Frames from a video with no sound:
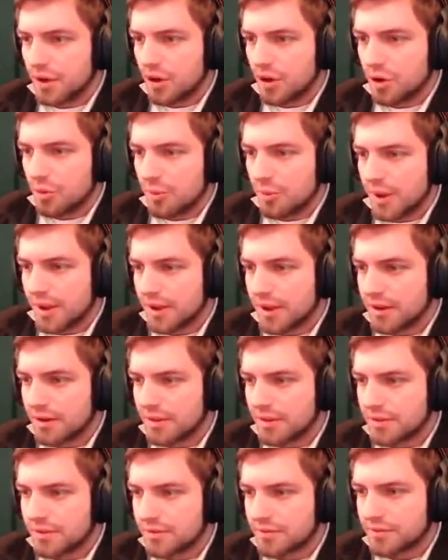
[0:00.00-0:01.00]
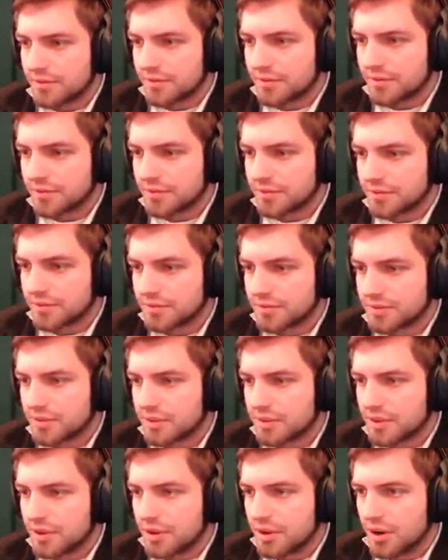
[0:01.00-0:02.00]
Oh, man.
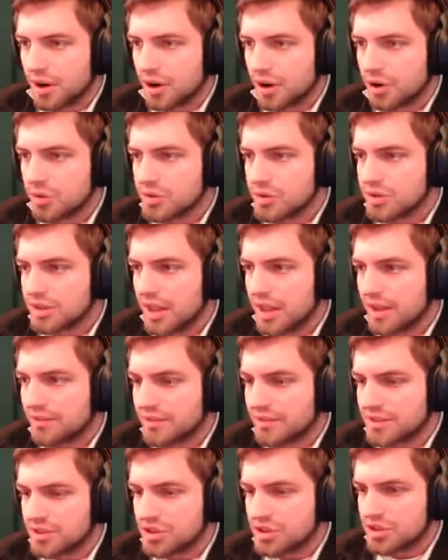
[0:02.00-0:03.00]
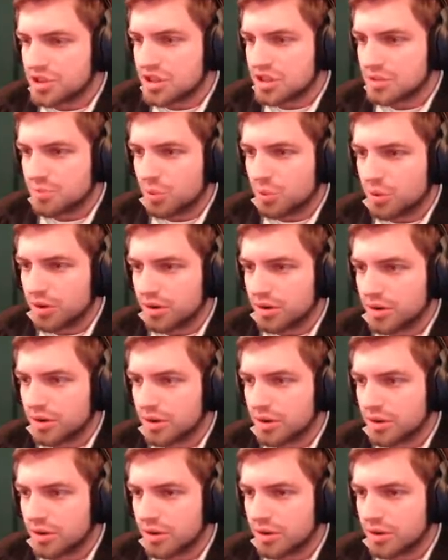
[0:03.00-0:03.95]
All right, who's left? Is it support?